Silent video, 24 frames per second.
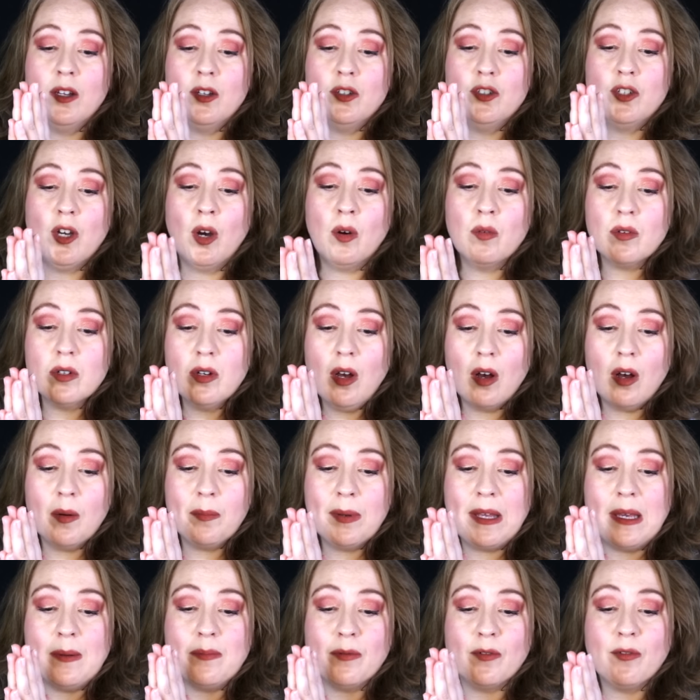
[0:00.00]
Don't call
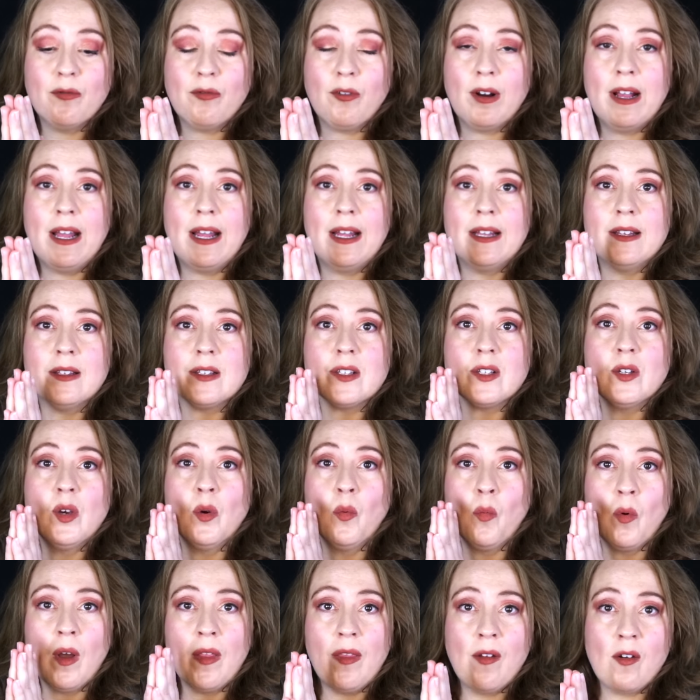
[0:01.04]
people friends
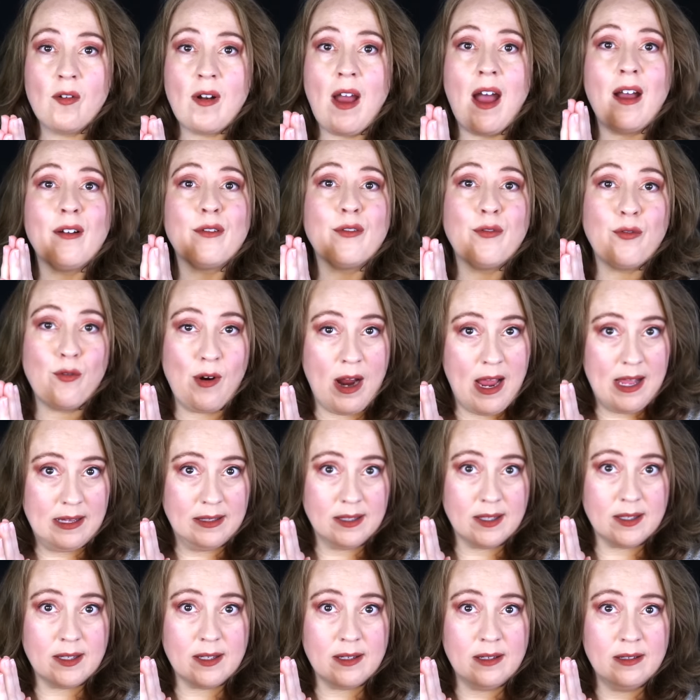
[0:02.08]
when they're not
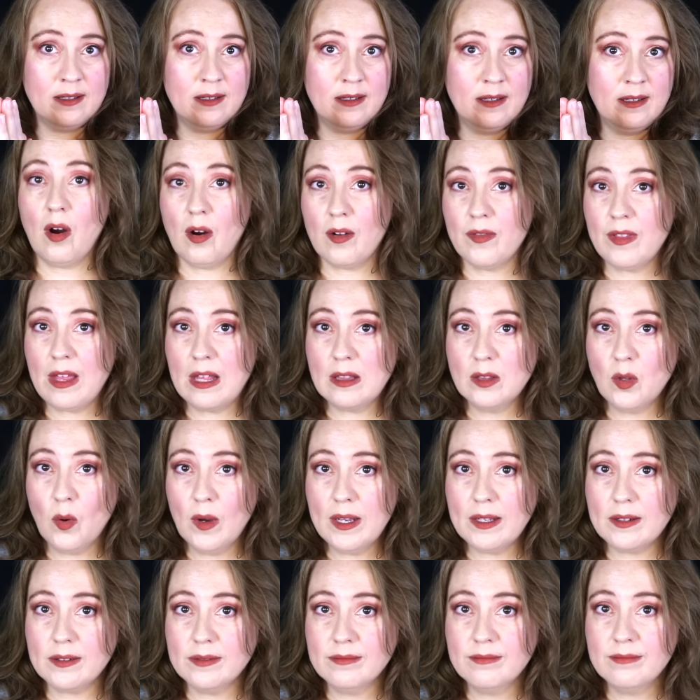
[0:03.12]
friends. Are they
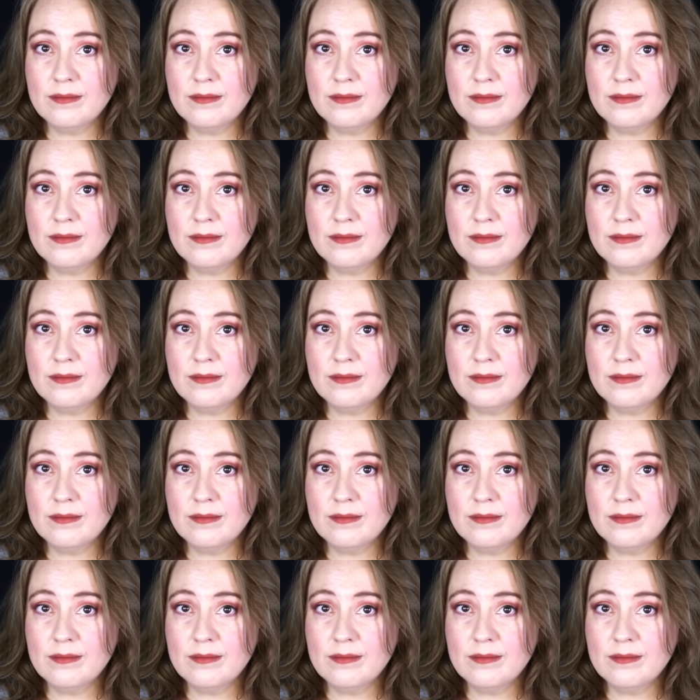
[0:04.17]
loyal?